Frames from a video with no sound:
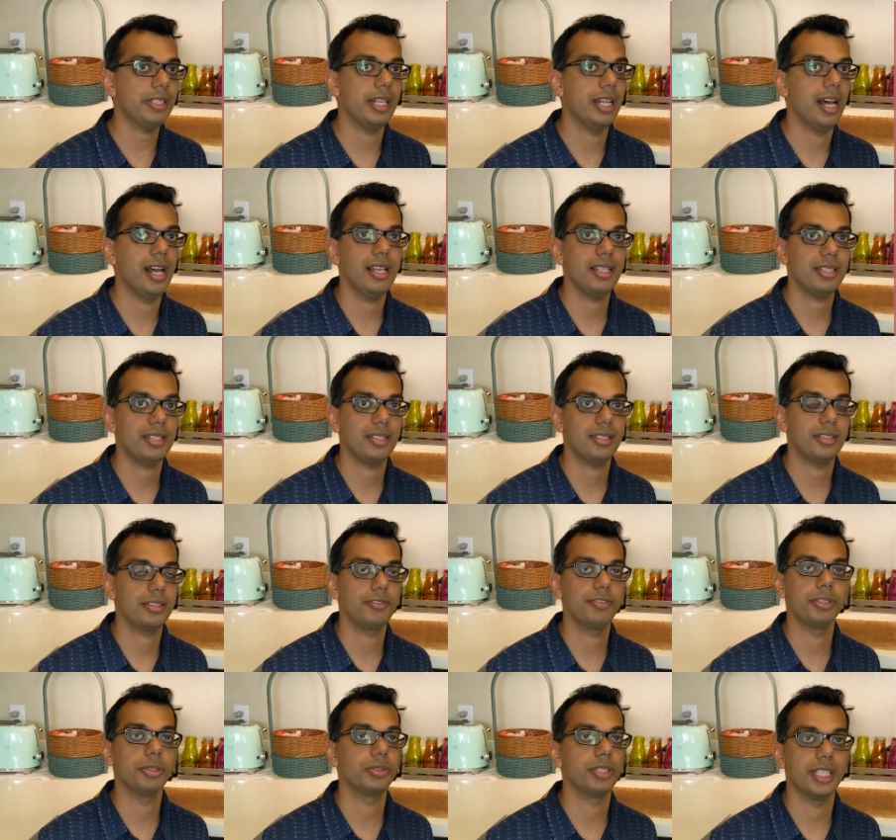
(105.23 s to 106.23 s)
last
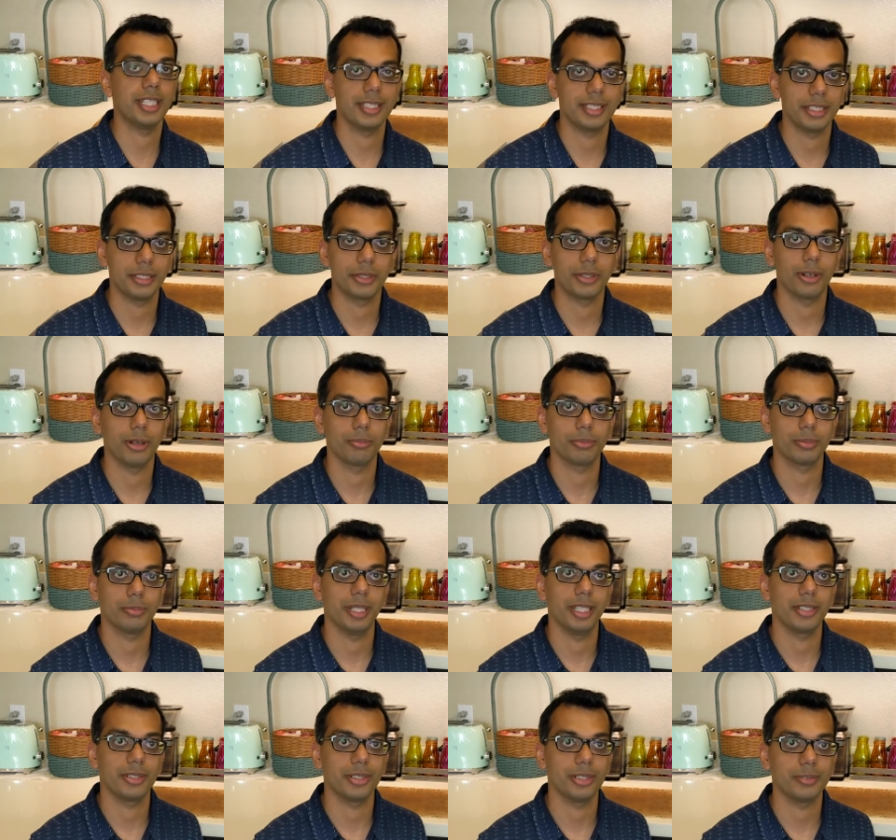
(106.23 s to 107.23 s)
few things that you
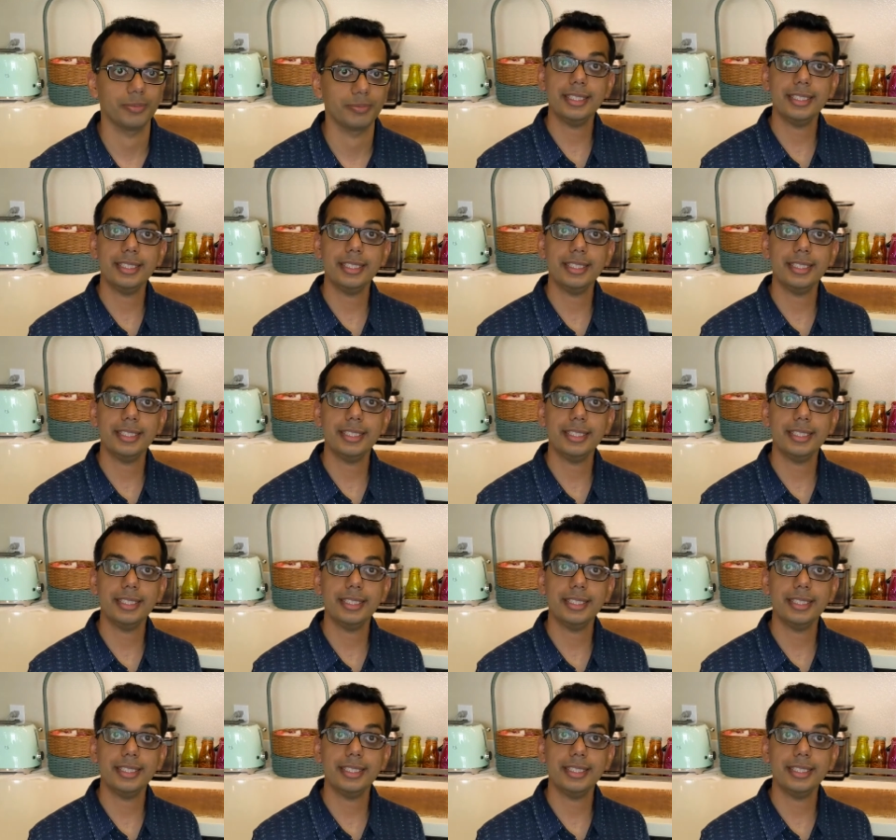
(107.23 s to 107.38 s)
compromise on.